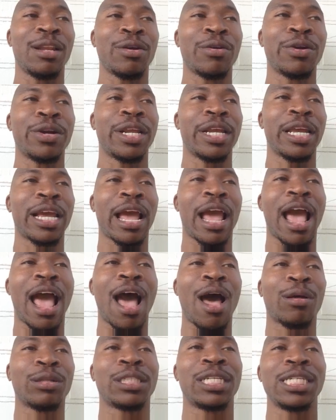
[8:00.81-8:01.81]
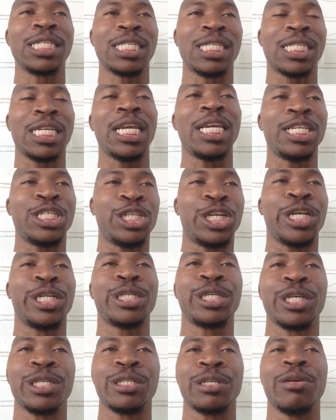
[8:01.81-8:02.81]
learning how to see
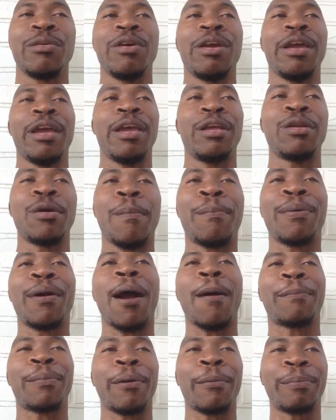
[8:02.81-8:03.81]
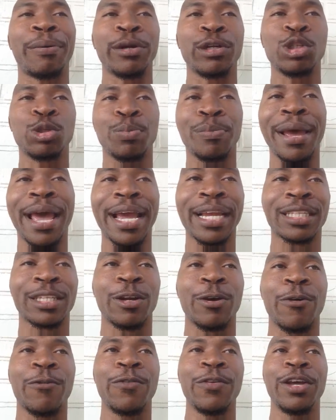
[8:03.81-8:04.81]
Jesus in a proper
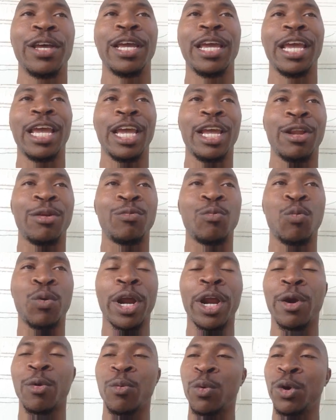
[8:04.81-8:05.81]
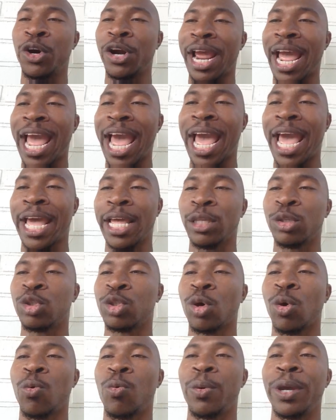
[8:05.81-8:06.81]
perspective and where we're at
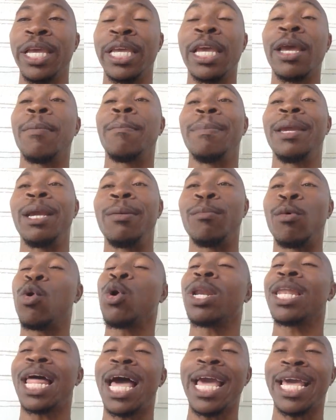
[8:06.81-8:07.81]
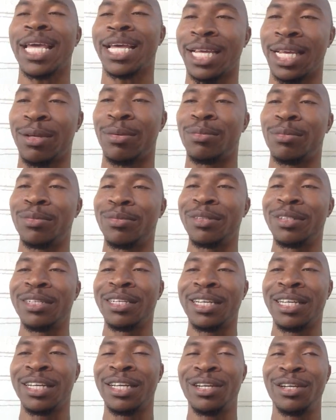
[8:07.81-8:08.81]
so we can be more like him.
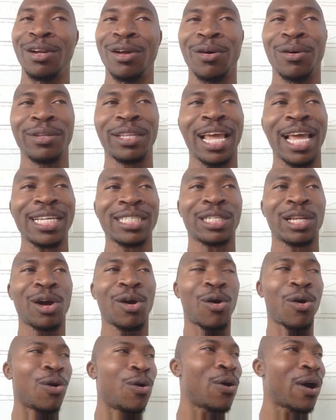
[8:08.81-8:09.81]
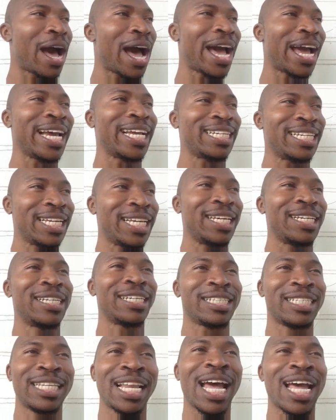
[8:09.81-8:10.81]
You know, that's the whole idea,
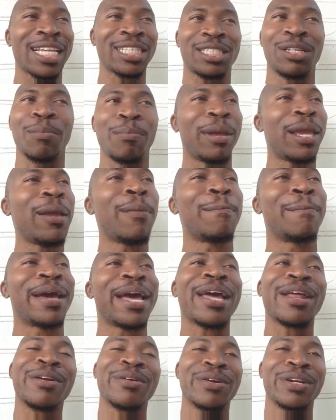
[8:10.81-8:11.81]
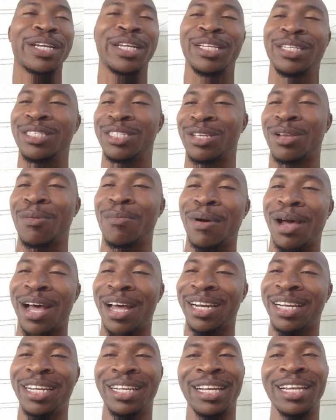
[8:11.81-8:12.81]
is not to be better than
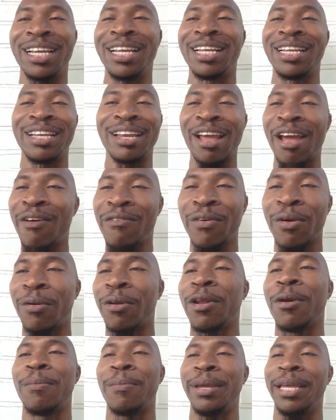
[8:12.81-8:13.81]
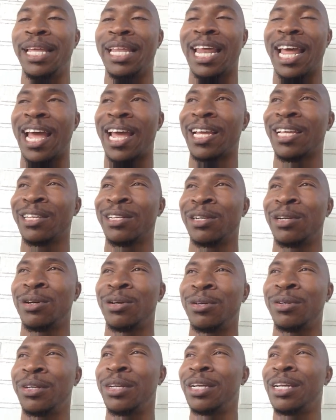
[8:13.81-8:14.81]
somebody, never to be that, you
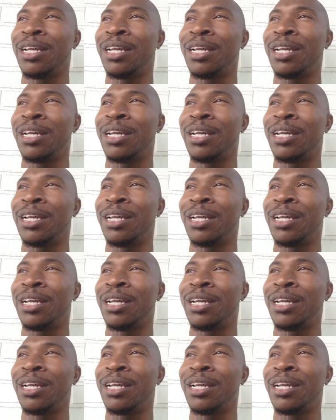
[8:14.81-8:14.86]
know.